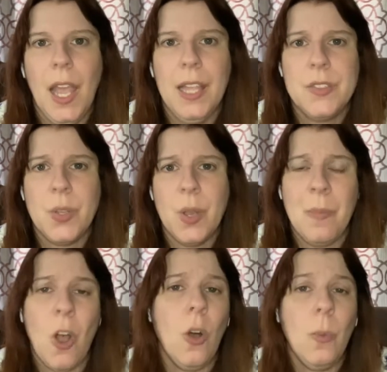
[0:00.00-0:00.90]
so I'm
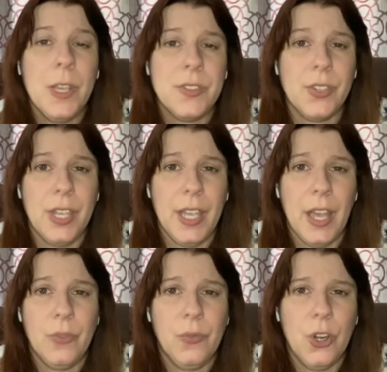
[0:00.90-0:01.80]
always looking
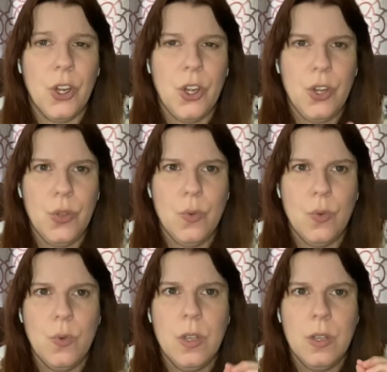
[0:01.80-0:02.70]
out for
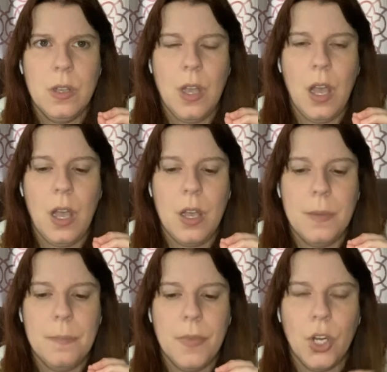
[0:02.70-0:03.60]
new
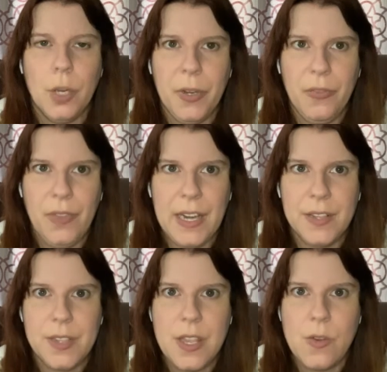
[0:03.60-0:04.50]
urban
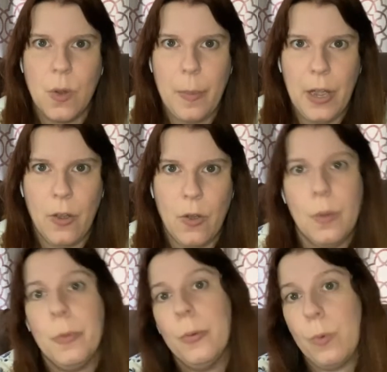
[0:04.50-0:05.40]
fantasy or
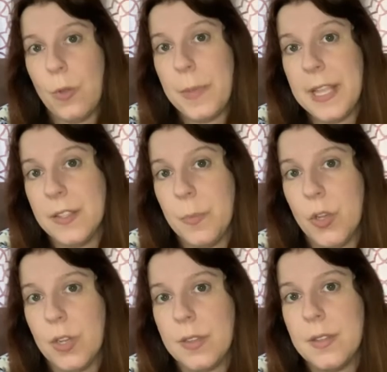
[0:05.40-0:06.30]
paranormal romance
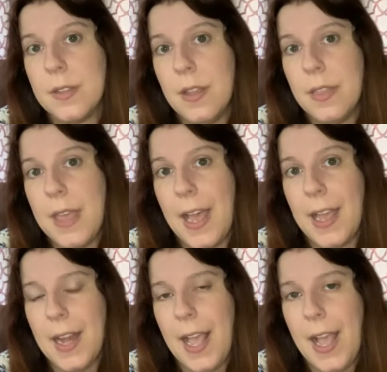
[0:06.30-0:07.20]
books
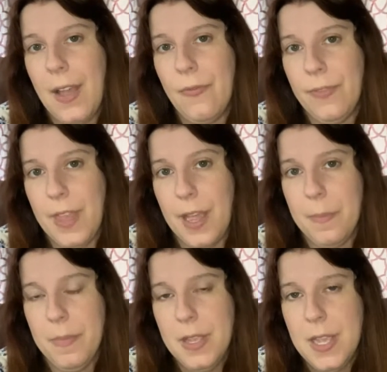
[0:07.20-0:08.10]
that have
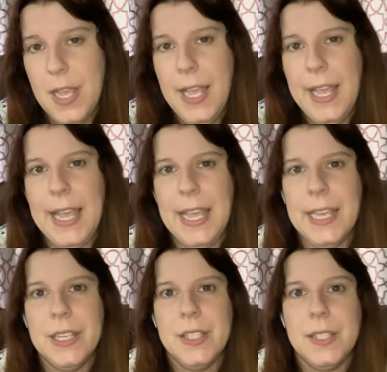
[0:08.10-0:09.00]
them.
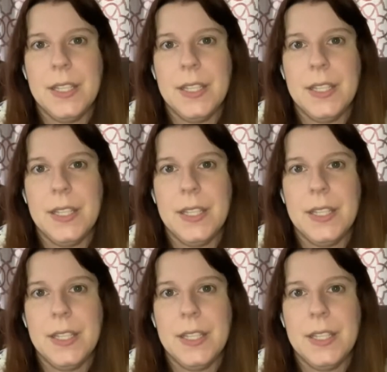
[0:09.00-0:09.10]
And